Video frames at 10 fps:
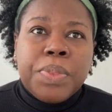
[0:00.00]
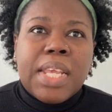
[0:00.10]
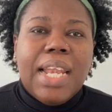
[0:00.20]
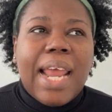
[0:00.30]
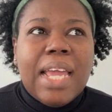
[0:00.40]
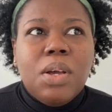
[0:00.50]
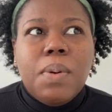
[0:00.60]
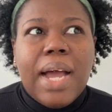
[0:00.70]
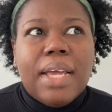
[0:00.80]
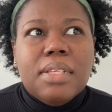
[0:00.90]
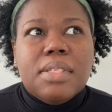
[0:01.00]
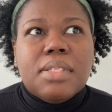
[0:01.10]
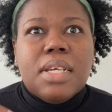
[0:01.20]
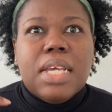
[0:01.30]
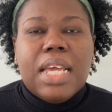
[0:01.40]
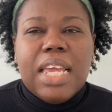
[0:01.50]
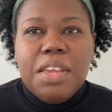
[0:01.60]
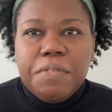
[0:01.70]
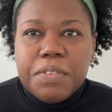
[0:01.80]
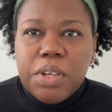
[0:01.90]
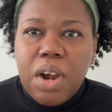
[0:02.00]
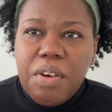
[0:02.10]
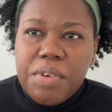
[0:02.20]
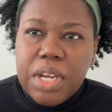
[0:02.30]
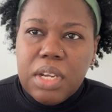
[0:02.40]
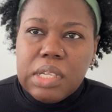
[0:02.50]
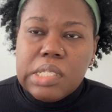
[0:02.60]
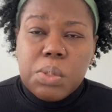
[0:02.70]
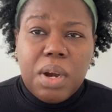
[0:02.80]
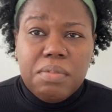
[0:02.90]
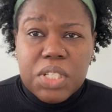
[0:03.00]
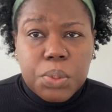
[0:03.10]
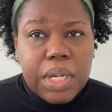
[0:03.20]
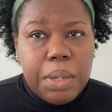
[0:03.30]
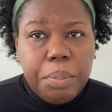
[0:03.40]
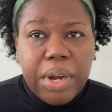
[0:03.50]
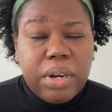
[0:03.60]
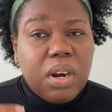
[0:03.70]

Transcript: Likewise, if there are readers who are visually impaired